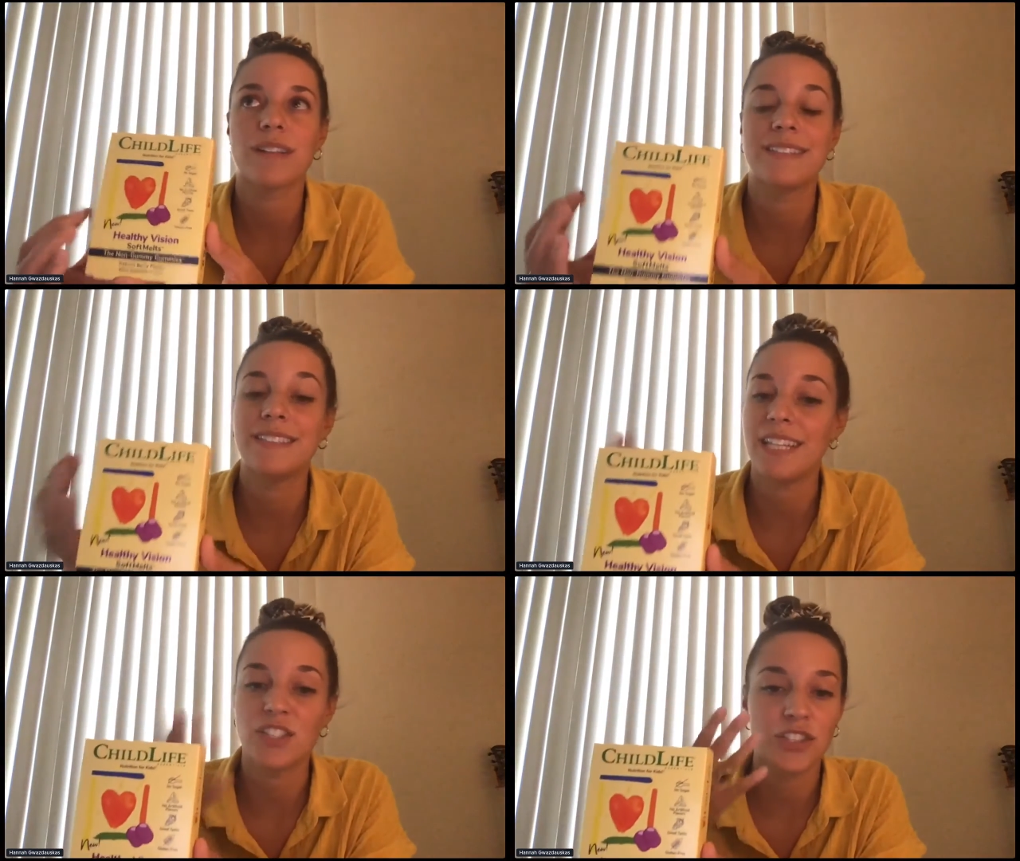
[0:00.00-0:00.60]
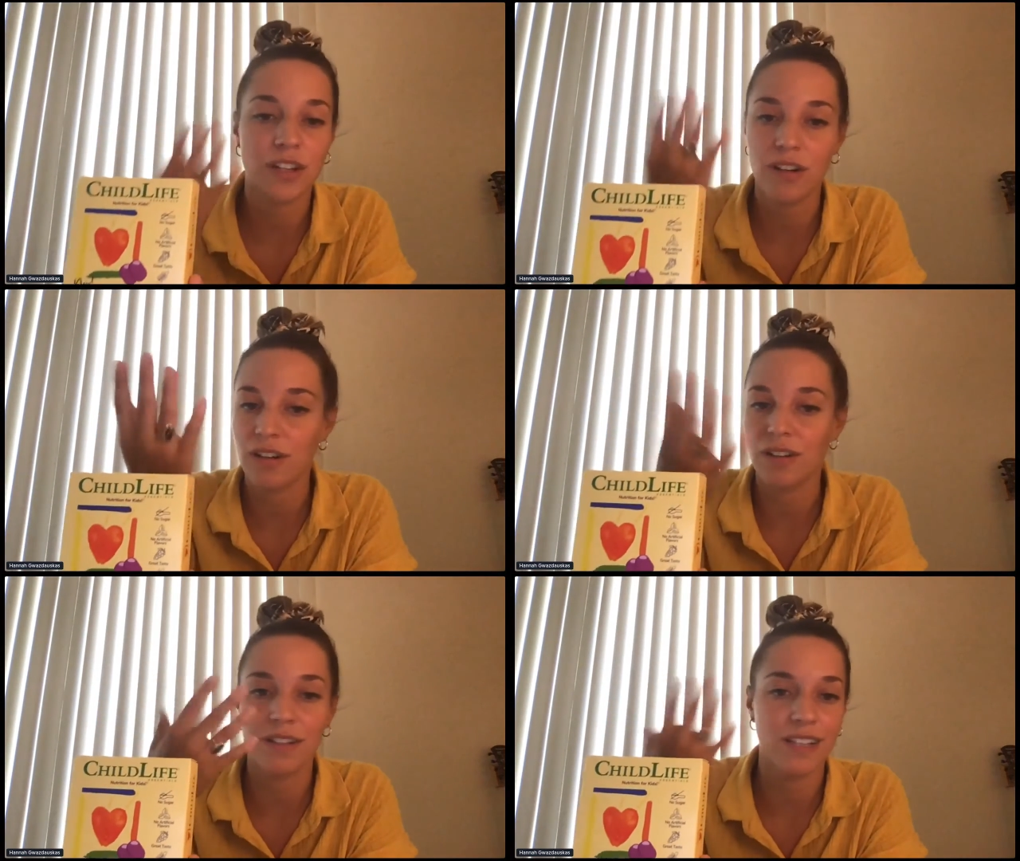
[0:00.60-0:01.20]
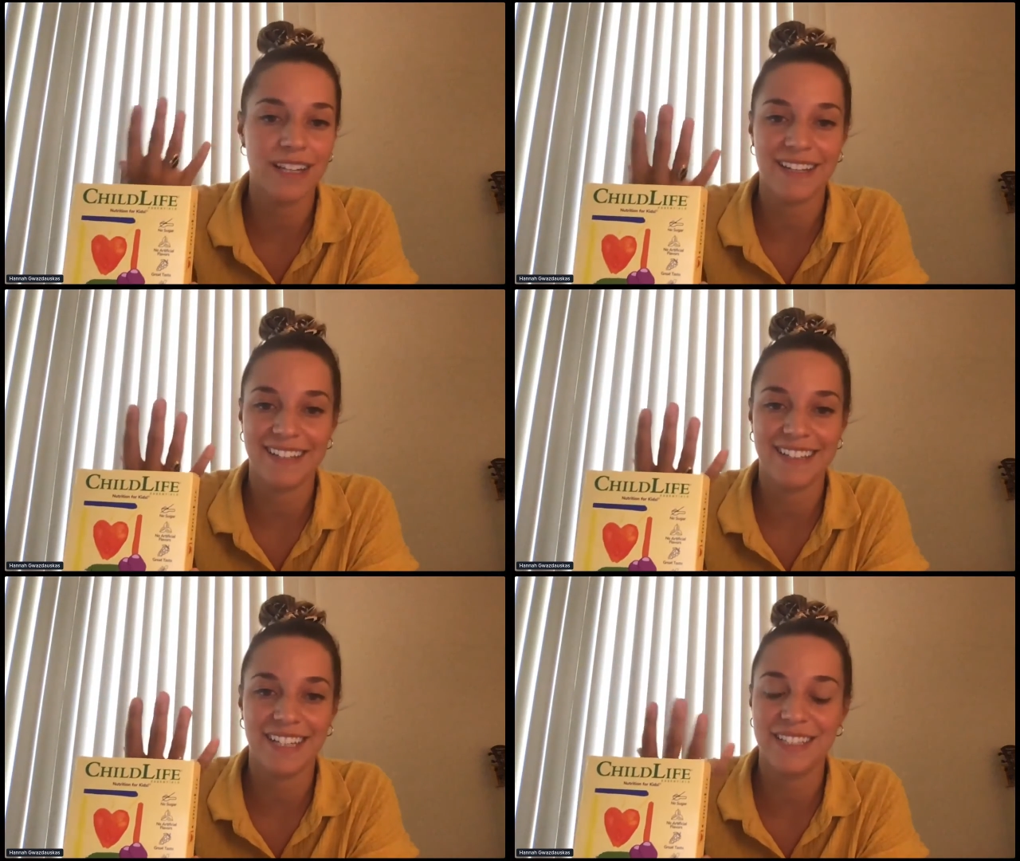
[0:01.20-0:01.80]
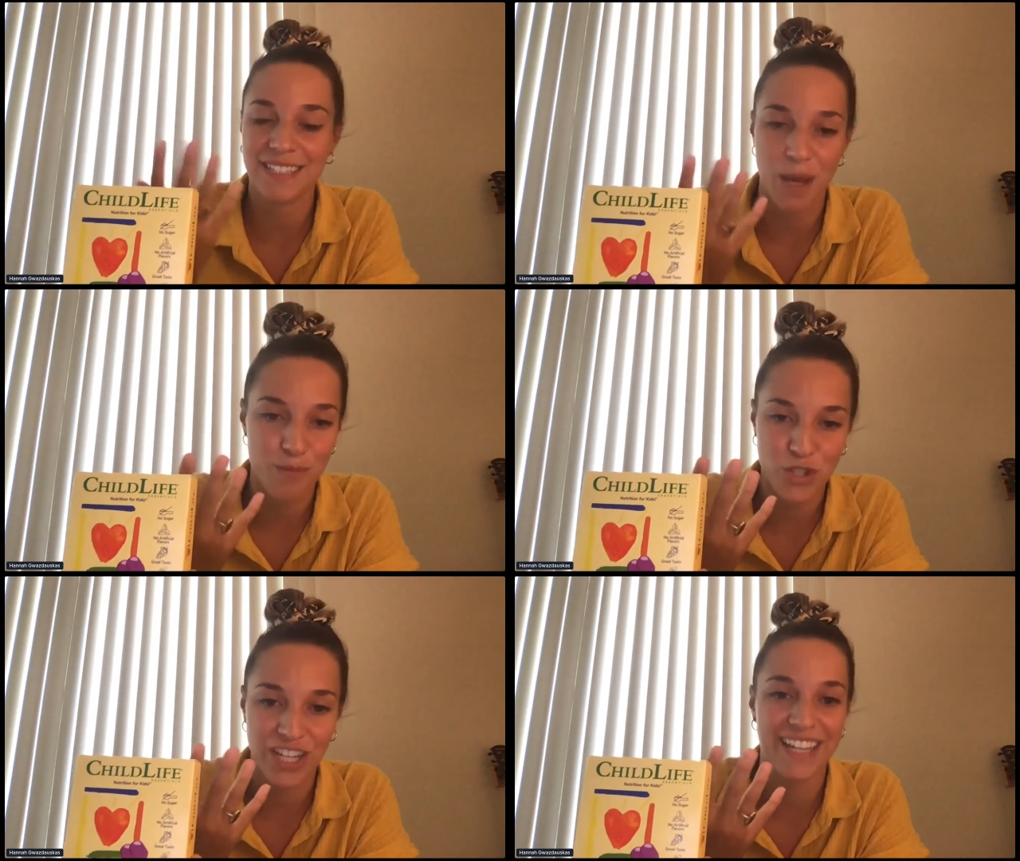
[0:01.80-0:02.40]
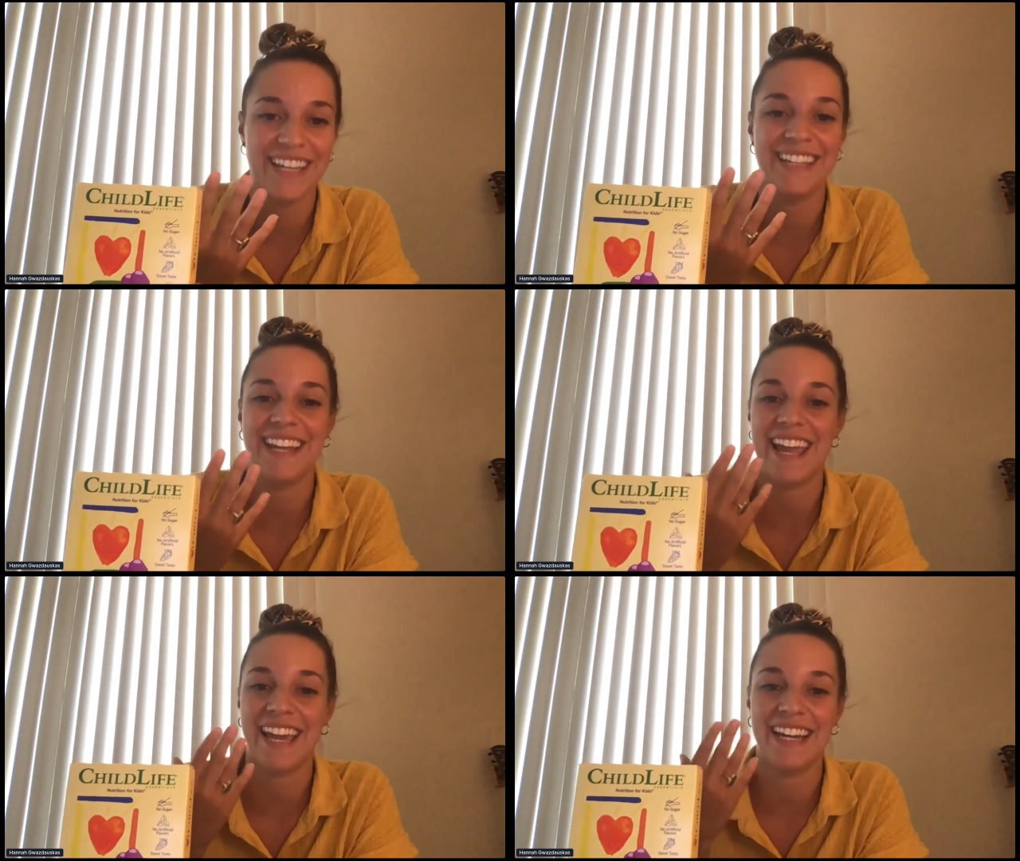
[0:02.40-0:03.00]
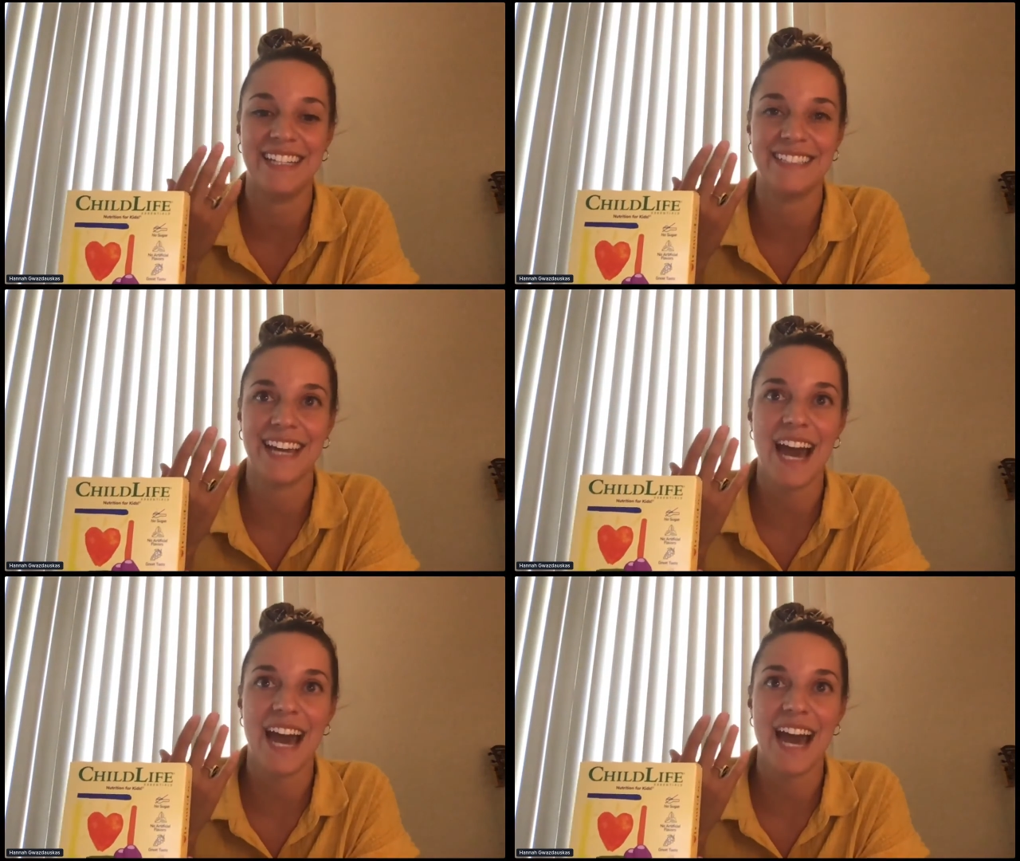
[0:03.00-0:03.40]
digital consumption and